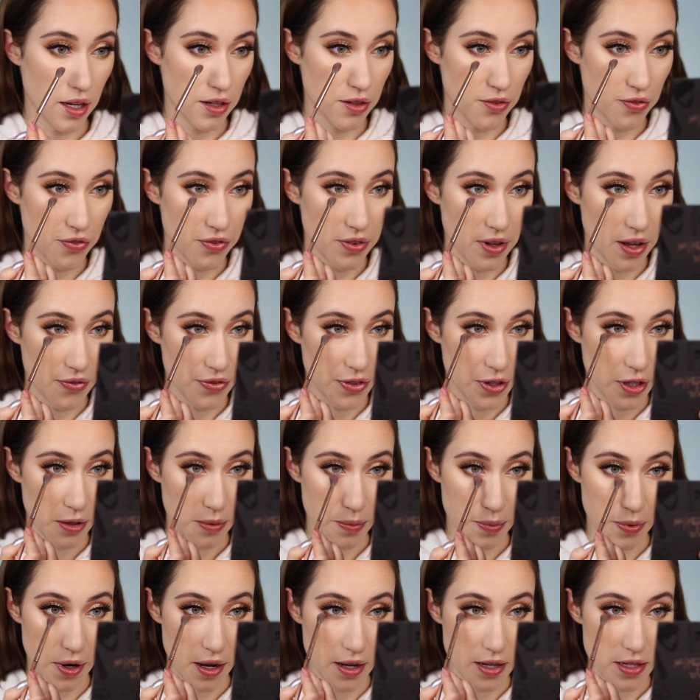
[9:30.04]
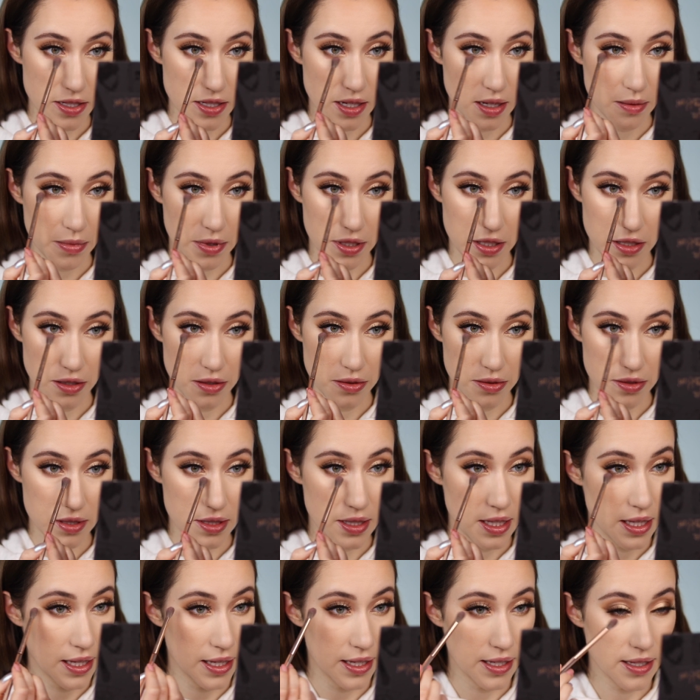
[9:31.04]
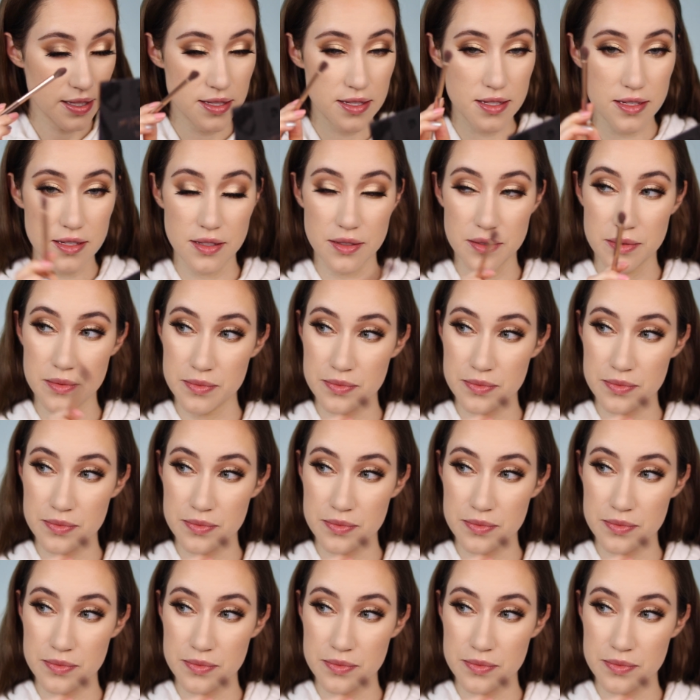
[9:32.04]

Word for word: on a fluffier brush, and I'm gonna use this